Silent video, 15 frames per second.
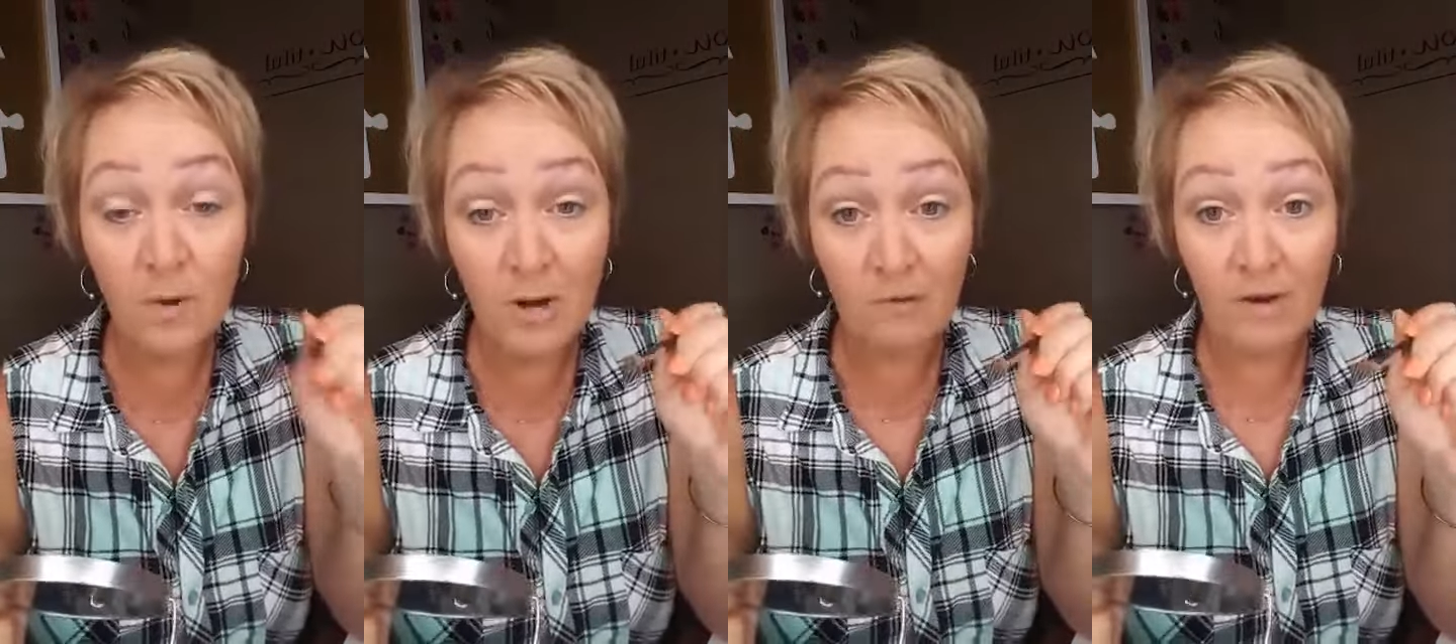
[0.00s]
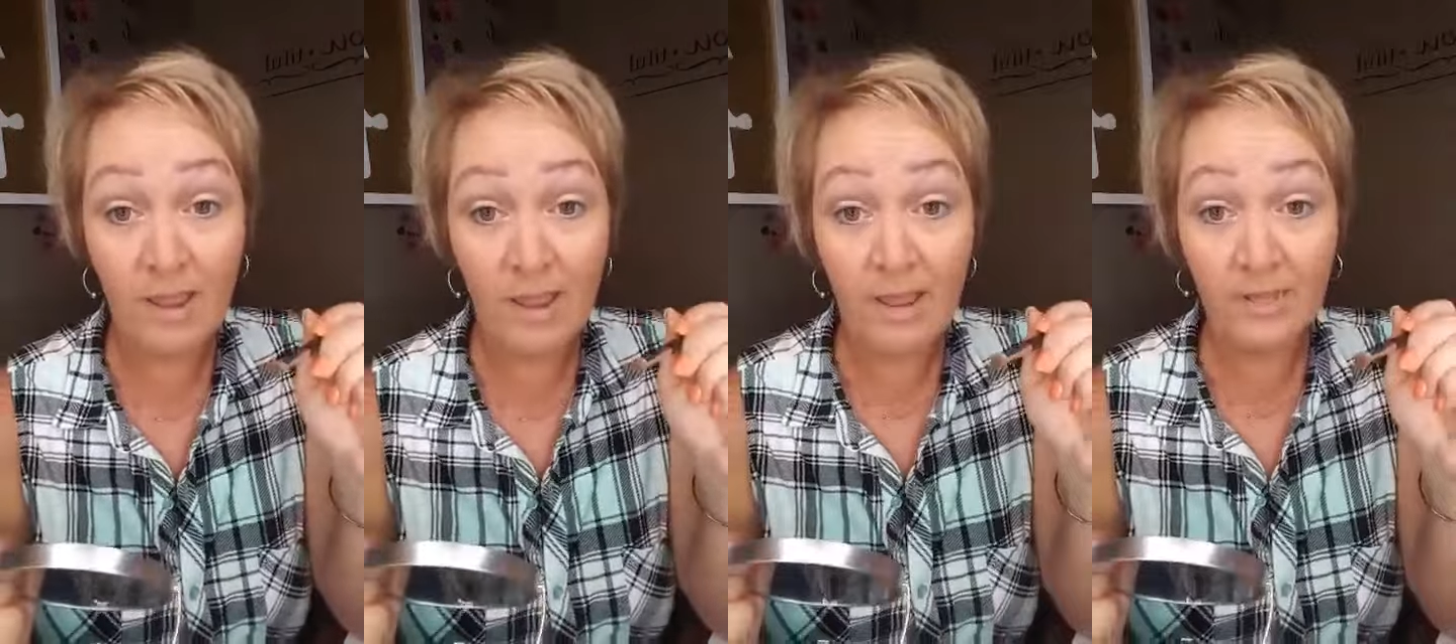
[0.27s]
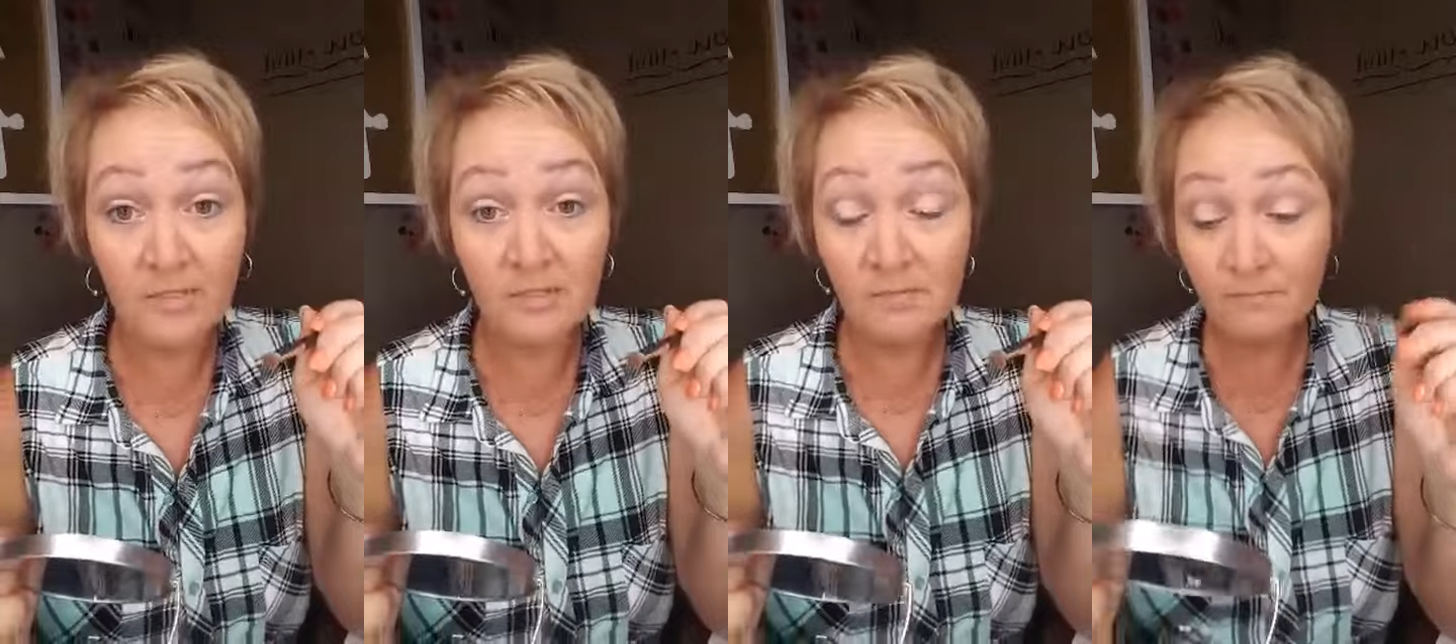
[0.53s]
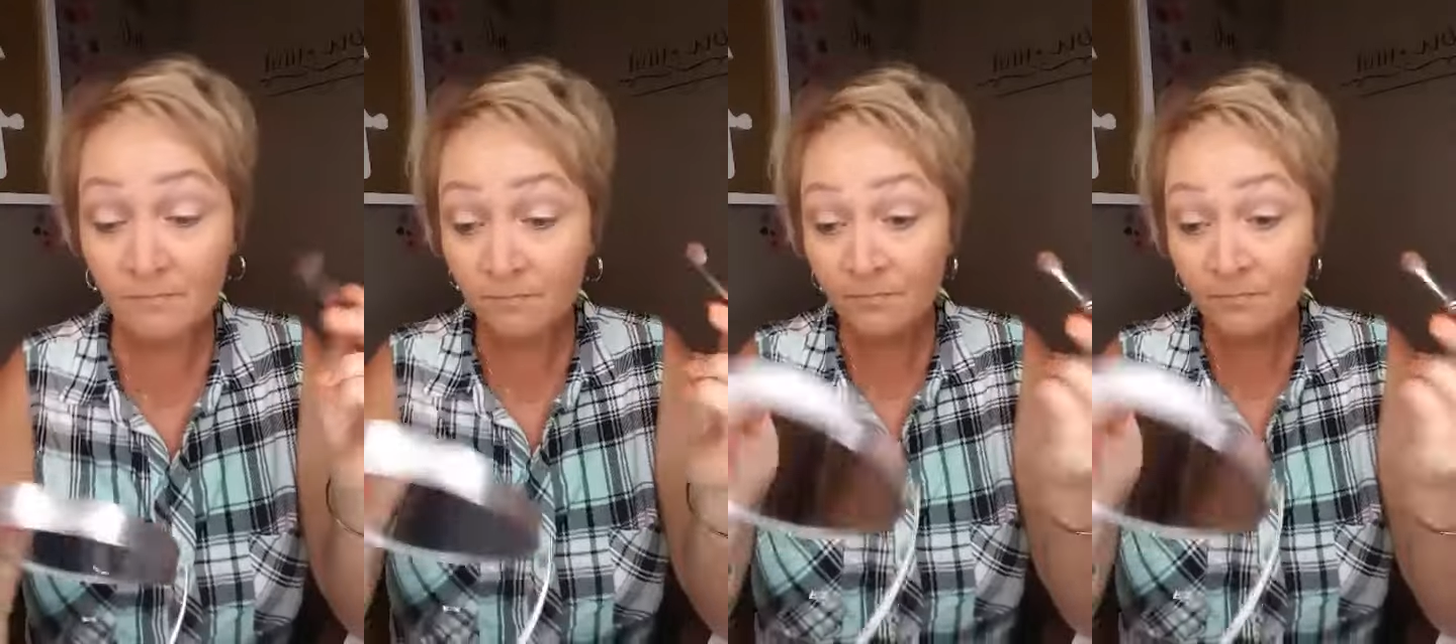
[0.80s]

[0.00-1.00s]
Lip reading: brown eyes.